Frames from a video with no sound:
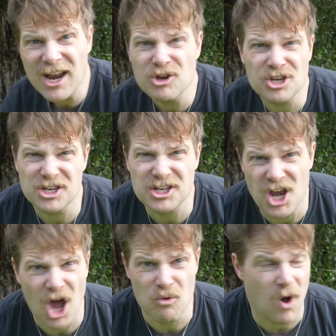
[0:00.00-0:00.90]
don't
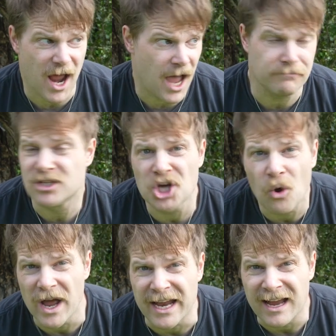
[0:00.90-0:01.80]
know what I'm
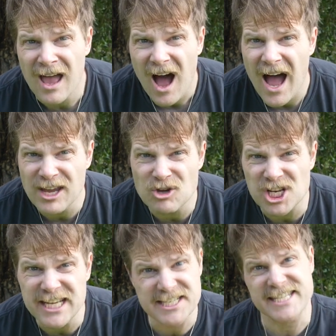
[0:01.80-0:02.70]
doing. I
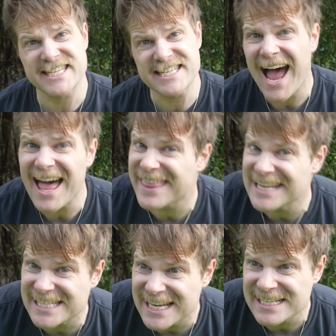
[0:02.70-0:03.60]
usually just start
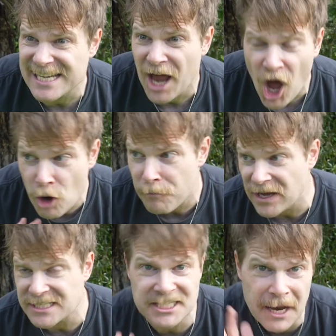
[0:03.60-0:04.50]
these things and hope
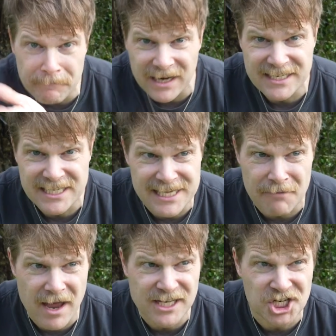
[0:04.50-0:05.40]
I stumble into some
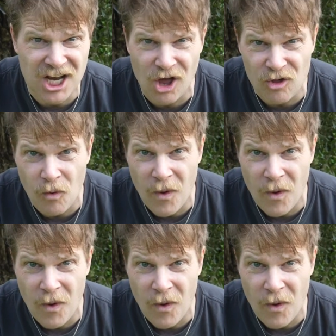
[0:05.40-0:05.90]
magic along the